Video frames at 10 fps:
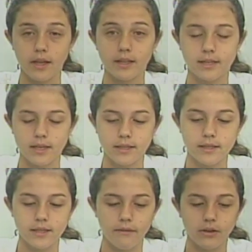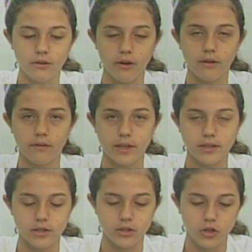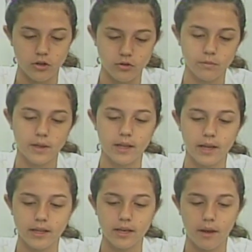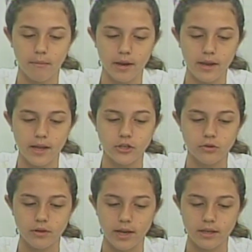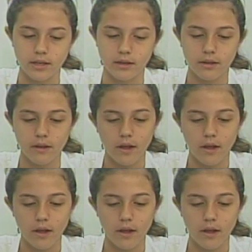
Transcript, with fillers: and 6th and 7th grade devices and chargers will be collected on Monday, June 19th.